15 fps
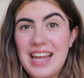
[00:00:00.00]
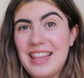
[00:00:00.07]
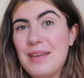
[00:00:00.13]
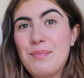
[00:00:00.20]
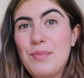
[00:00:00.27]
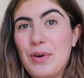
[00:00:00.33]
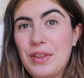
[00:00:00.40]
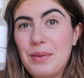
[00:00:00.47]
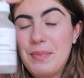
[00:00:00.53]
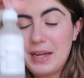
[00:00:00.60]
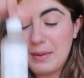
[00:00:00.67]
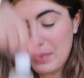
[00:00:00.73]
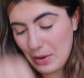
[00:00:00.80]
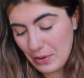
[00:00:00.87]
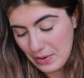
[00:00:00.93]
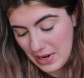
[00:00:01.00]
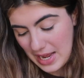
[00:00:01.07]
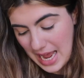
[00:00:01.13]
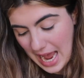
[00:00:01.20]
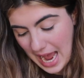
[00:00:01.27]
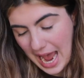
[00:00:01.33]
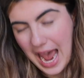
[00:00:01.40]
and then bought the big bottle.
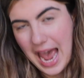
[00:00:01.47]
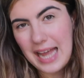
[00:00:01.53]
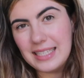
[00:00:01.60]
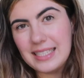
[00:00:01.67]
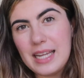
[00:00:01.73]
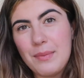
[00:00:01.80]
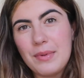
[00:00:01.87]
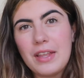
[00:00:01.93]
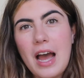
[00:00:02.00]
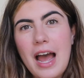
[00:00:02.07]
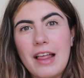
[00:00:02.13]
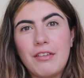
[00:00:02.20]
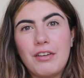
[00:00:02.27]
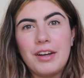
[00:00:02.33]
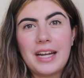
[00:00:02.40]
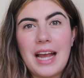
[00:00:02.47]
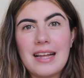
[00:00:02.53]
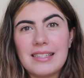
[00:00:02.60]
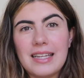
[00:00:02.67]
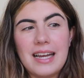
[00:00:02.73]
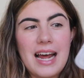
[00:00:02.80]
And same with the hyaluronic acid.